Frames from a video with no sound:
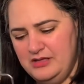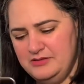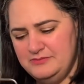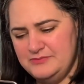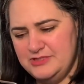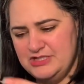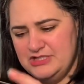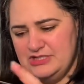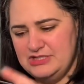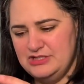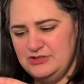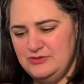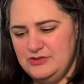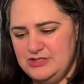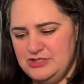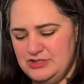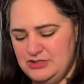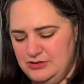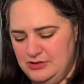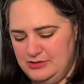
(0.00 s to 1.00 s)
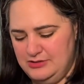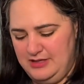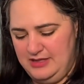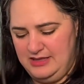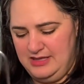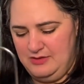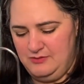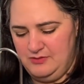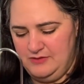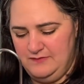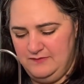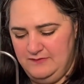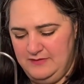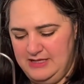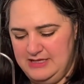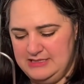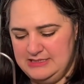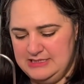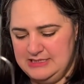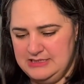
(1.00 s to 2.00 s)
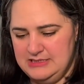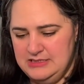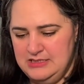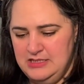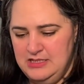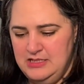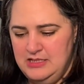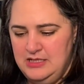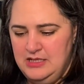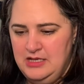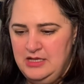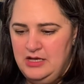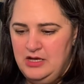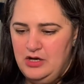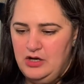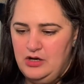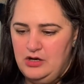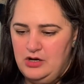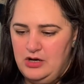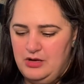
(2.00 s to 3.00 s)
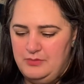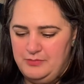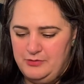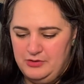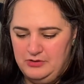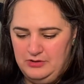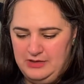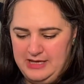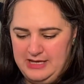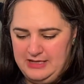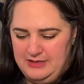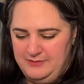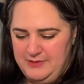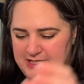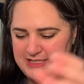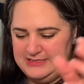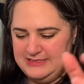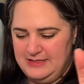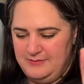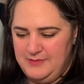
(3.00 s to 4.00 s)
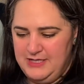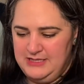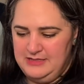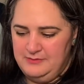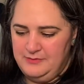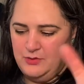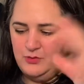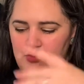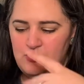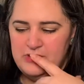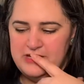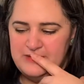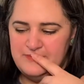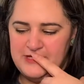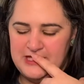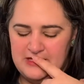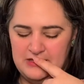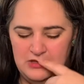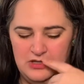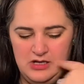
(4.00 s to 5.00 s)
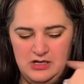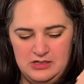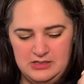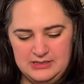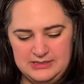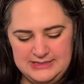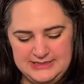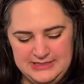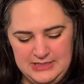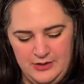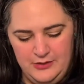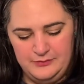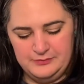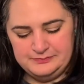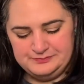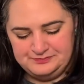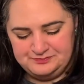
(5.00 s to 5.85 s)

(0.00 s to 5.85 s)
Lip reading: just to ensure that they would fit her upper leg, because I made them a wee bit long. So